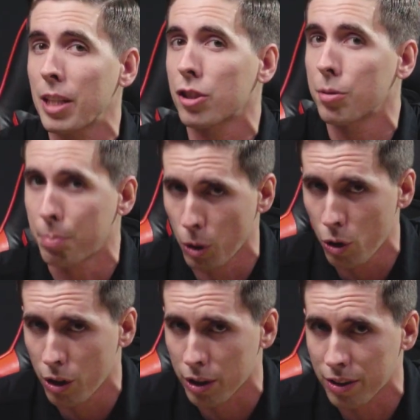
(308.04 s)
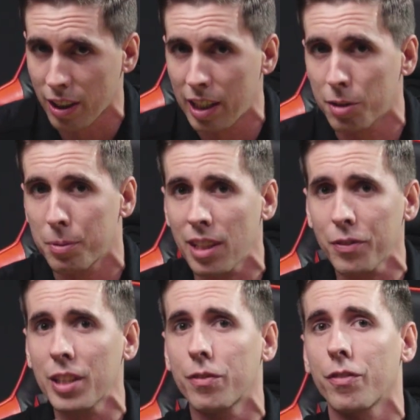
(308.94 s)
Explorer, designed
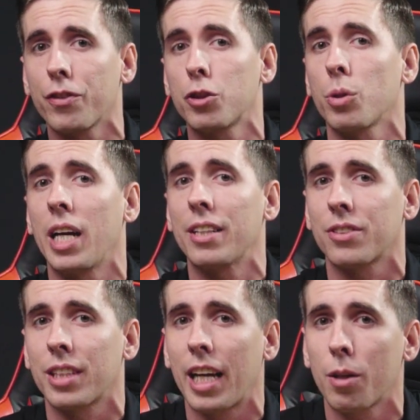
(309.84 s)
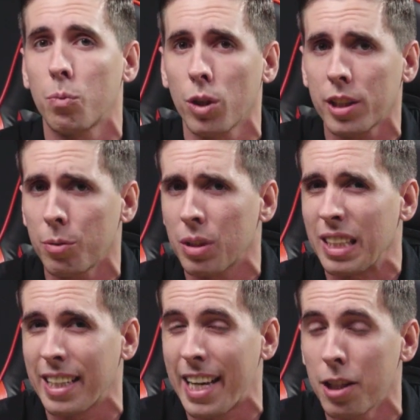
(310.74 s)
specifically for visualizing and working with
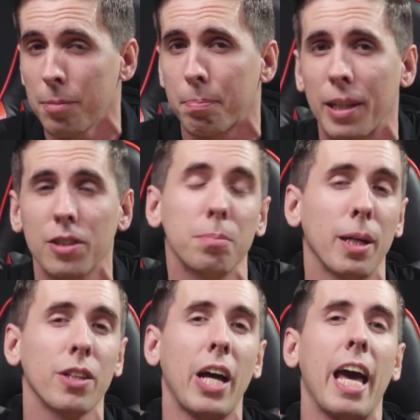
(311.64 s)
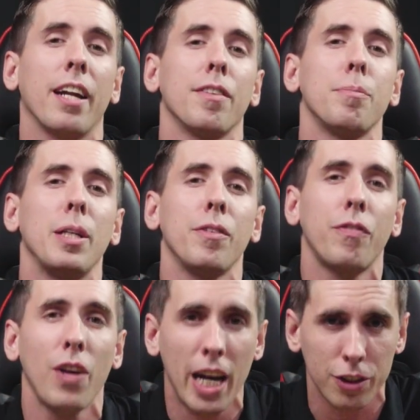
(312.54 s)
layer-based metal additive
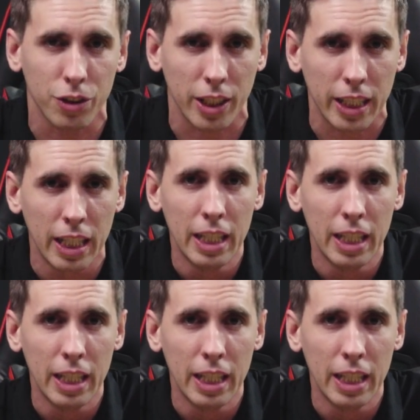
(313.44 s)
manufacturing.